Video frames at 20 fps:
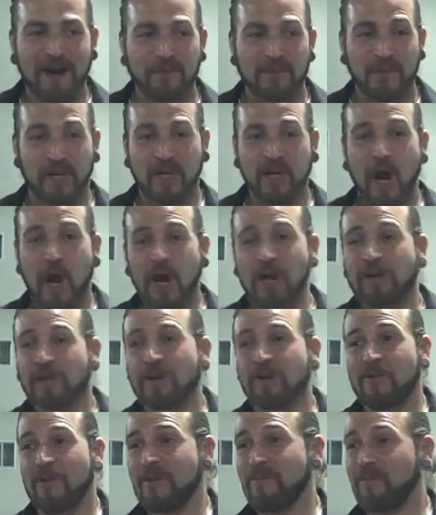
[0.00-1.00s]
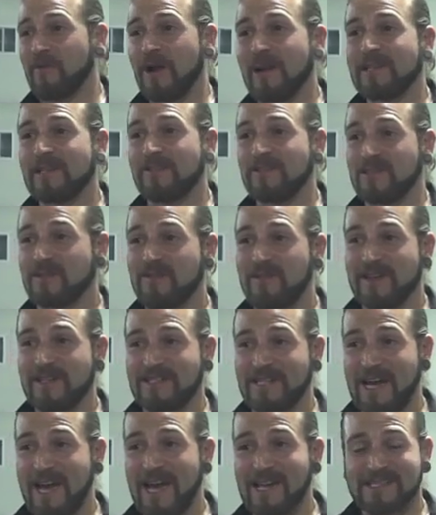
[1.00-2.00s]
The Concord grape where I live is
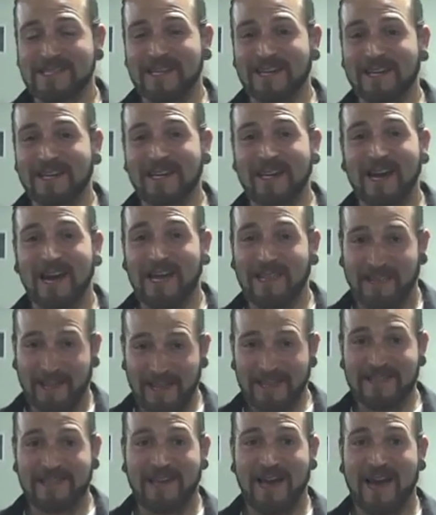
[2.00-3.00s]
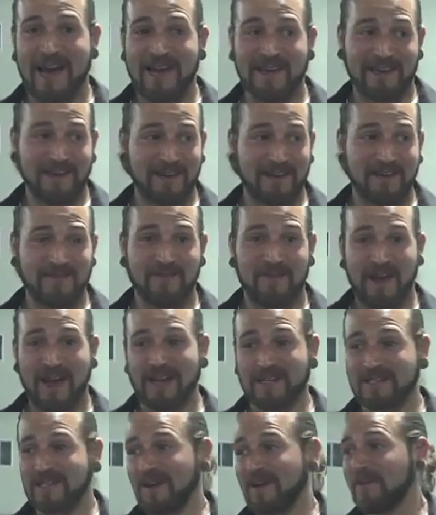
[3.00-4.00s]
fantastic. I like that. And in
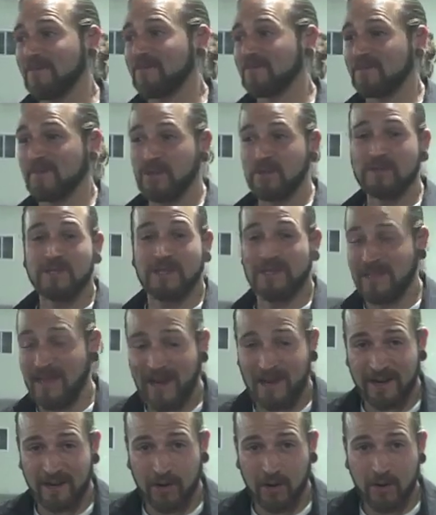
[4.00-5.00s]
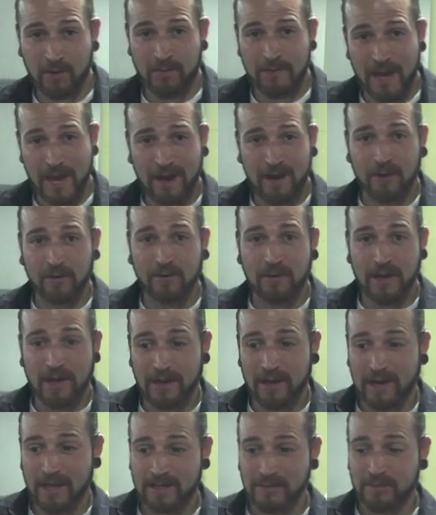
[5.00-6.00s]
fact, I'm using that at home
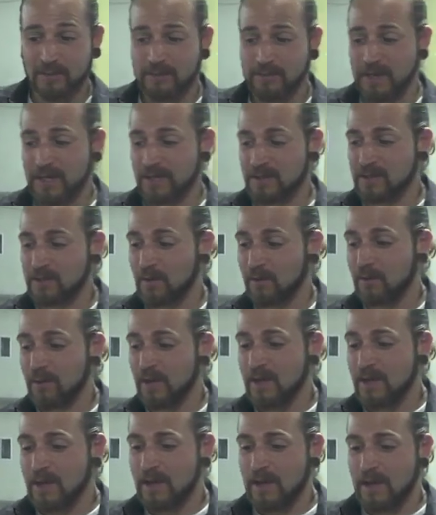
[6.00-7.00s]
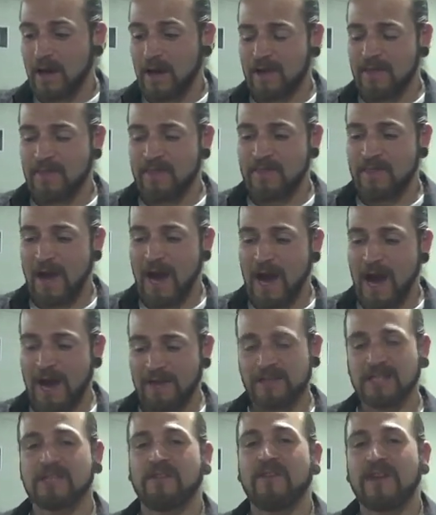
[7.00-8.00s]
now as we speak. So I
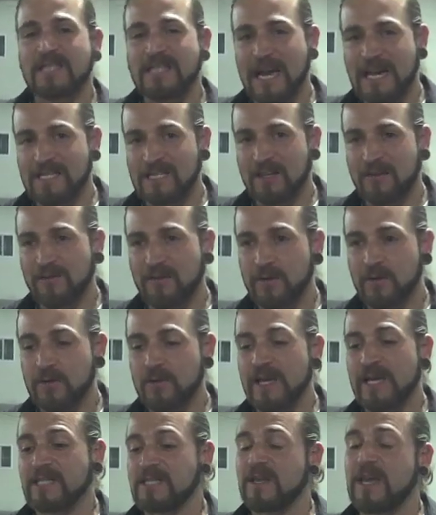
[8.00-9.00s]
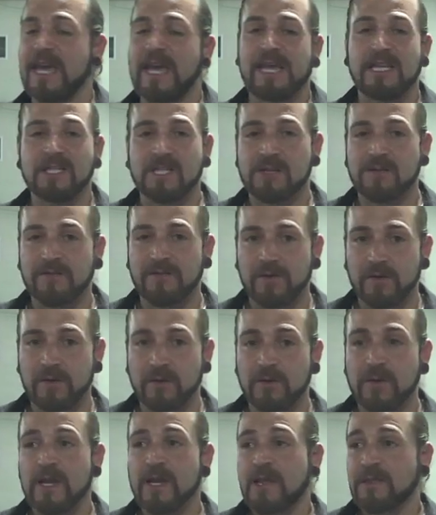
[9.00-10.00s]
think it's a fantastic food. It's an ancient
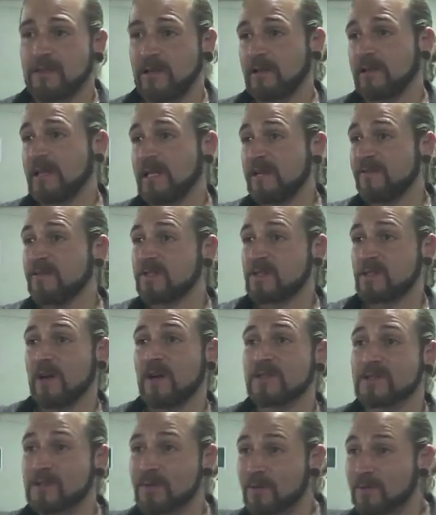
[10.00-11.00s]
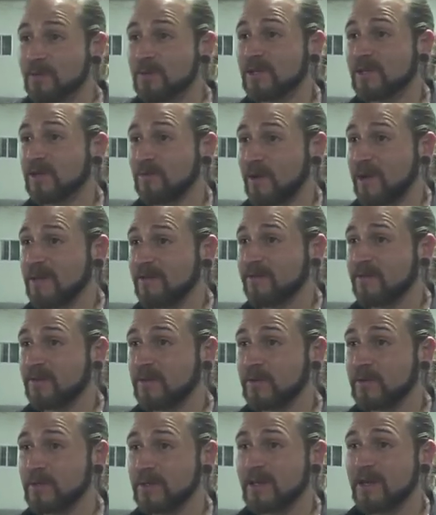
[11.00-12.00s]
food. The leaf is also a really great
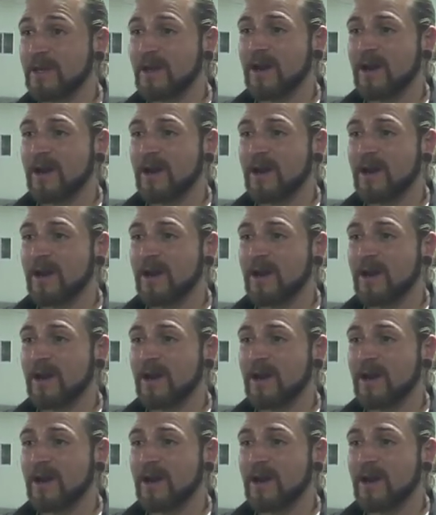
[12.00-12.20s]
food.